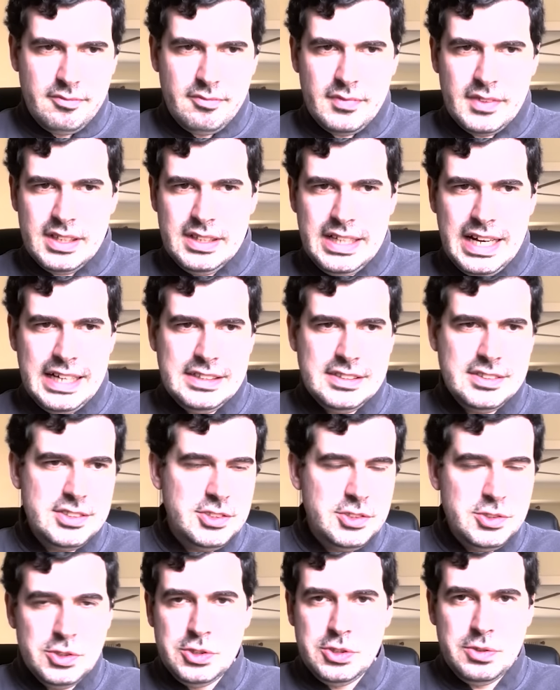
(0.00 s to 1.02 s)
that
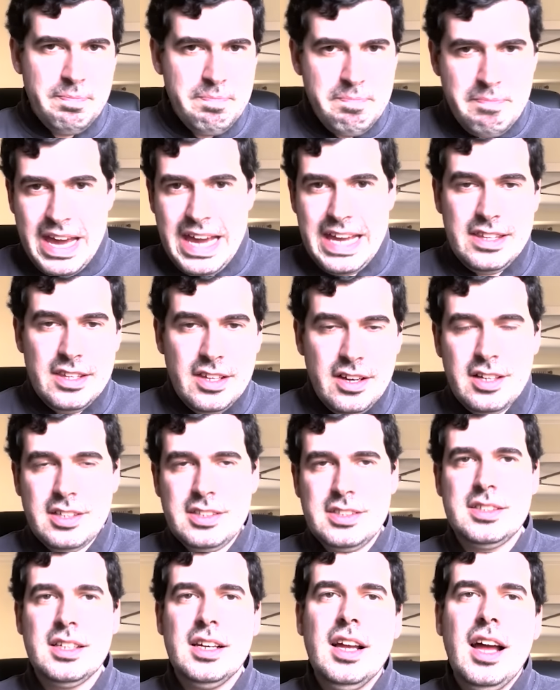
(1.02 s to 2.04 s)
you may
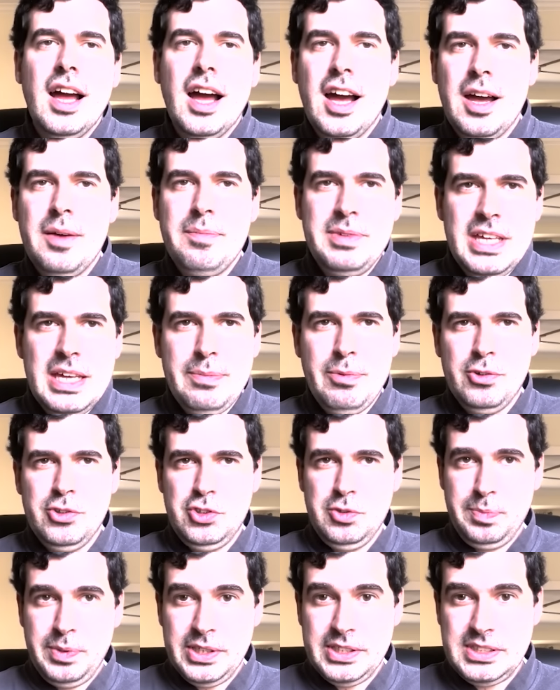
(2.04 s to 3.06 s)
not uh, be able
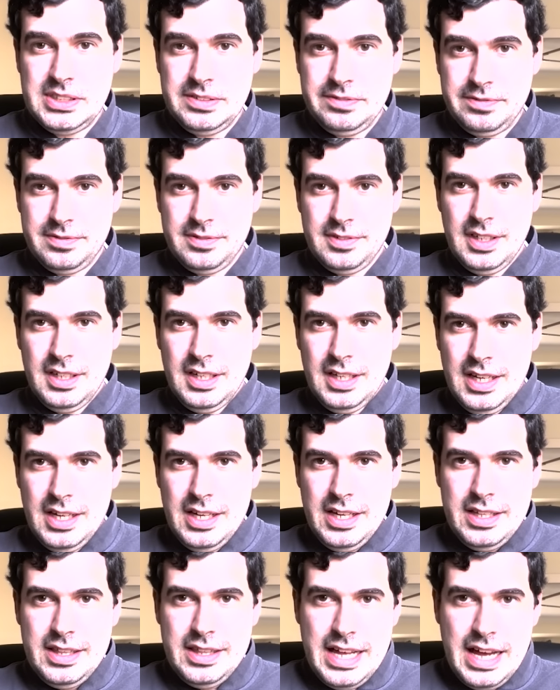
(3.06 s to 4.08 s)
to perceive.
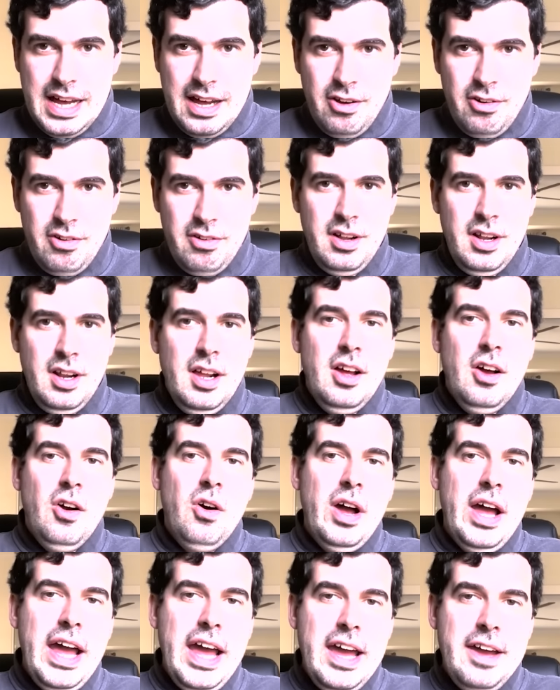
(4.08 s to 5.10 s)
Now,
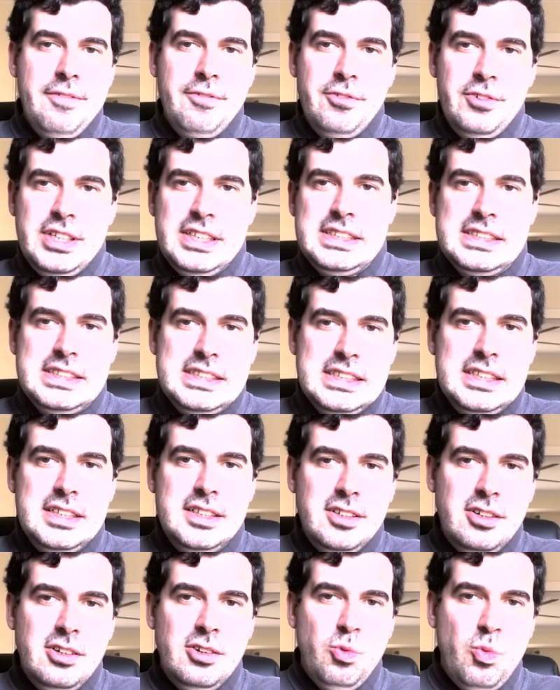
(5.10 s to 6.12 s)
every
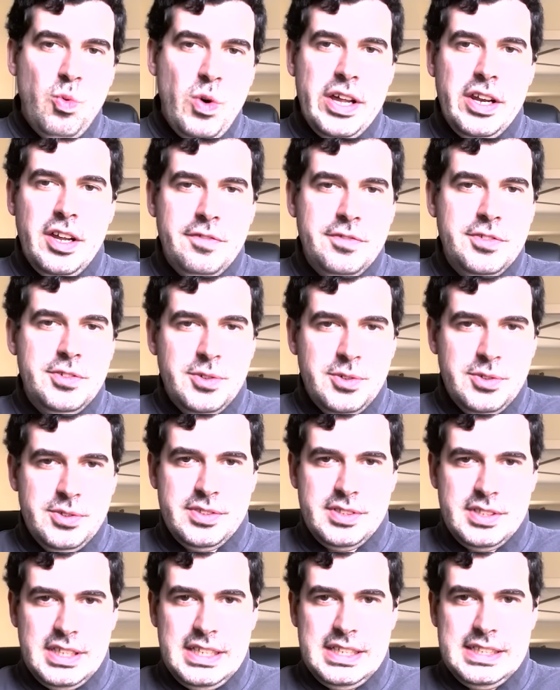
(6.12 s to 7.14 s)
single one of
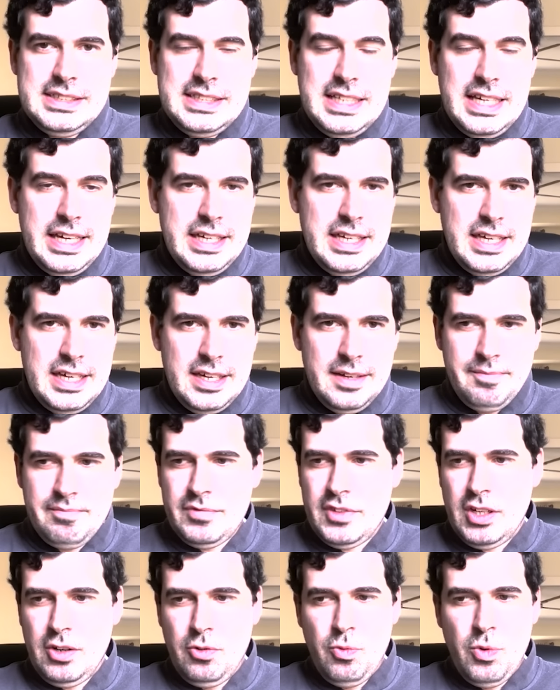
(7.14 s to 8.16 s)
those is taking
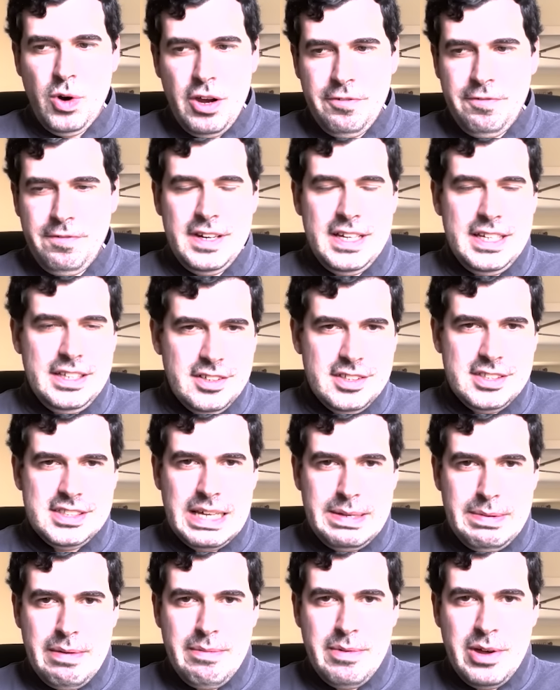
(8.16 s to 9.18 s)
roughly the
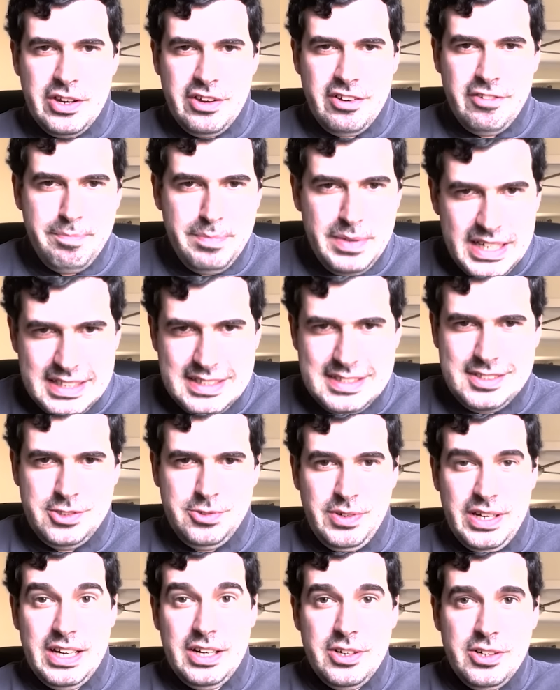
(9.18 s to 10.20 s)
same amount of bits to
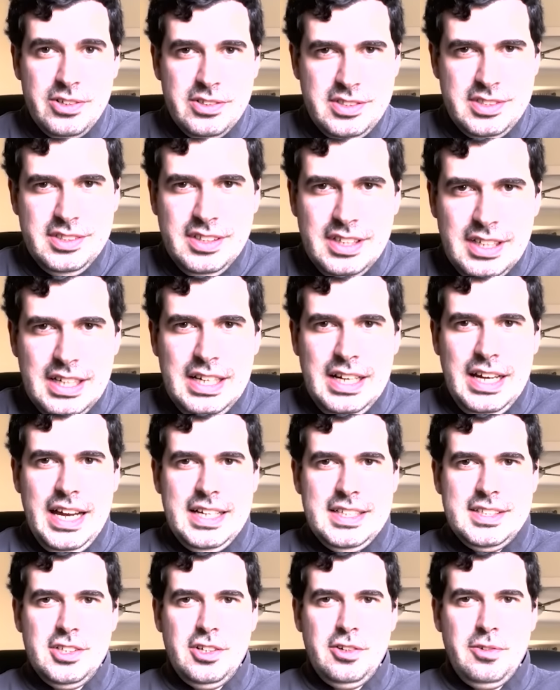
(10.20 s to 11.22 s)
encode.
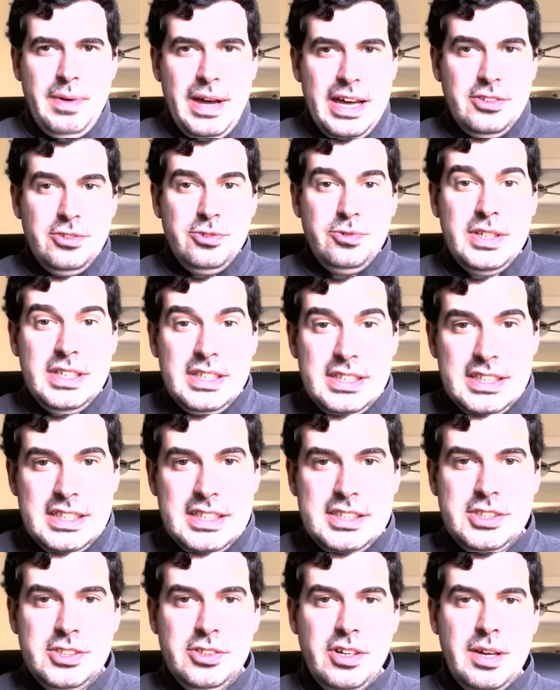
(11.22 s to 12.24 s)
And so by doing
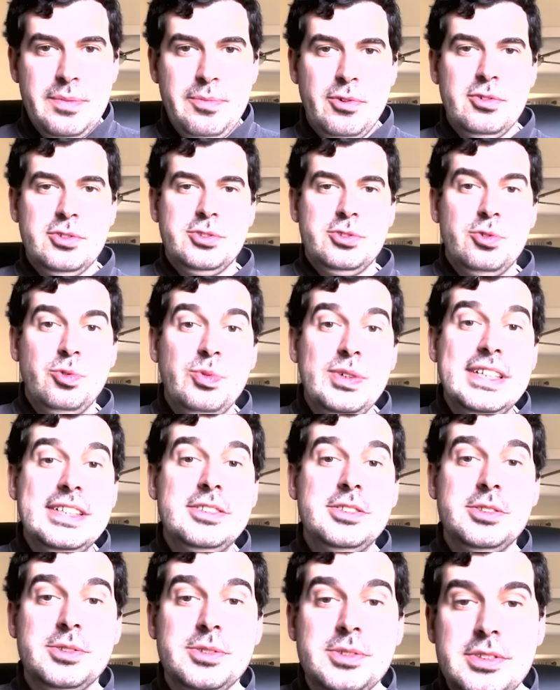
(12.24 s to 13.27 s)
this, you're able to
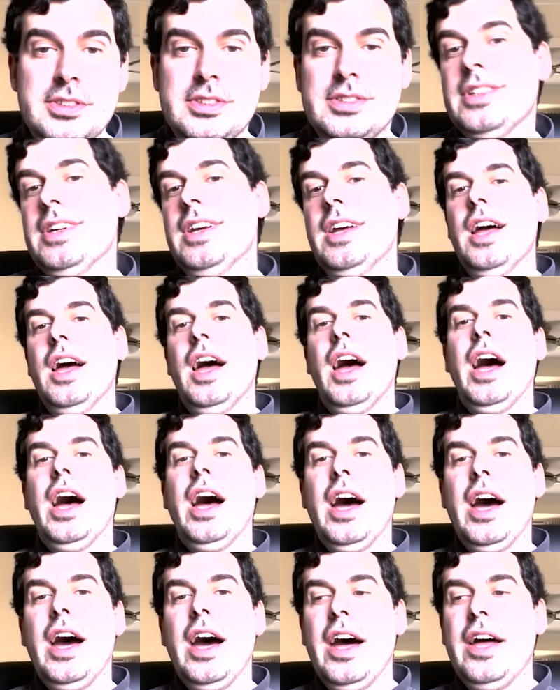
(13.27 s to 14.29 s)
reduce
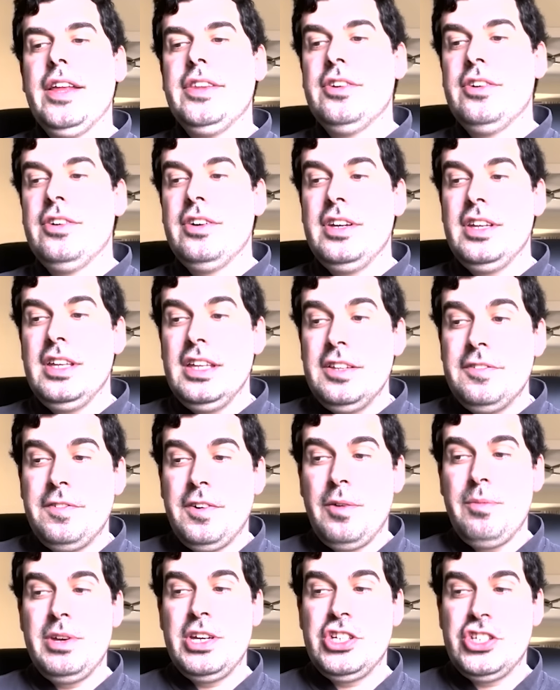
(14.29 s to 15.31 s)
uh, the
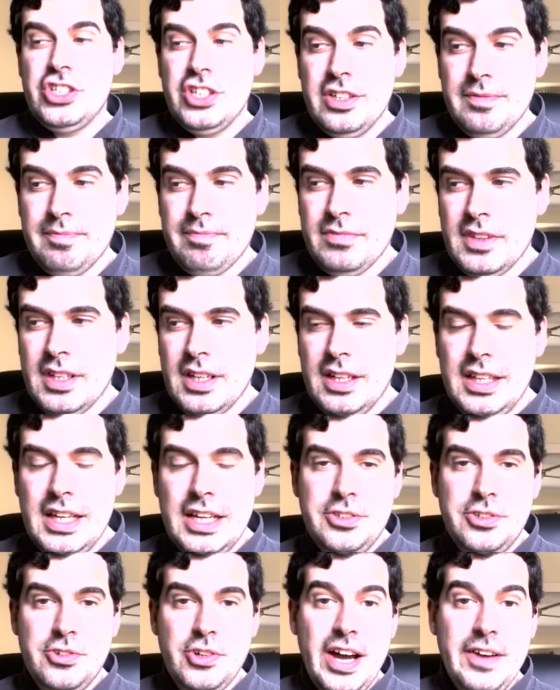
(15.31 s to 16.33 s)
information
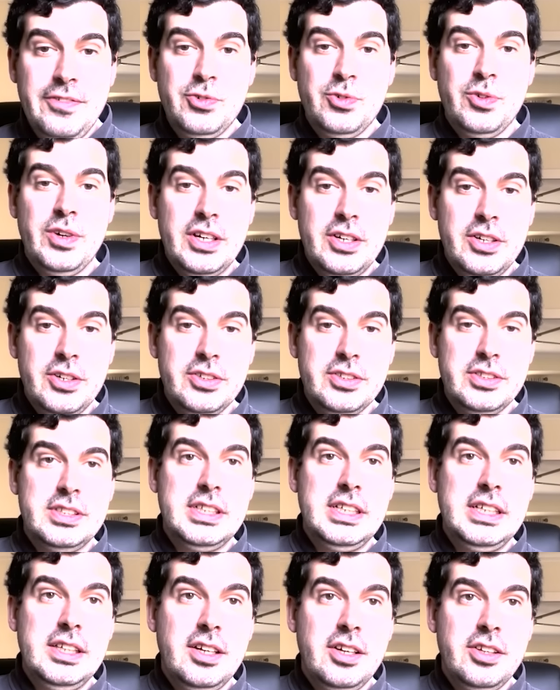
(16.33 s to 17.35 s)
that you have to encode
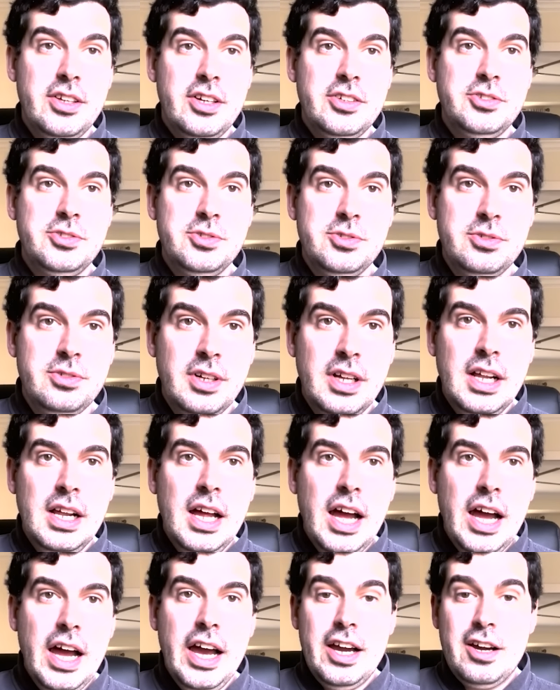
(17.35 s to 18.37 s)
in order to
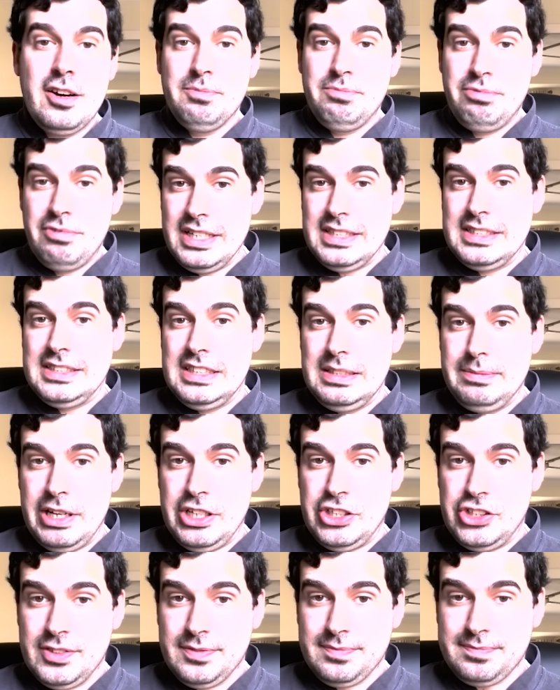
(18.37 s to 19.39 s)
uh, compress the
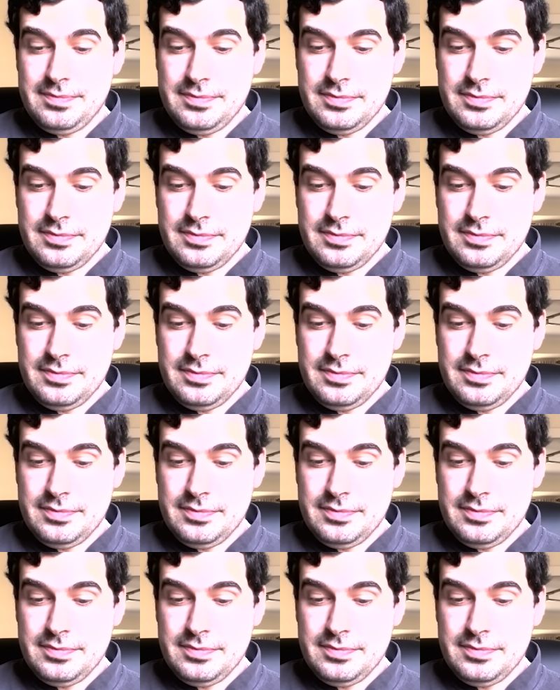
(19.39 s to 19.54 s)
image.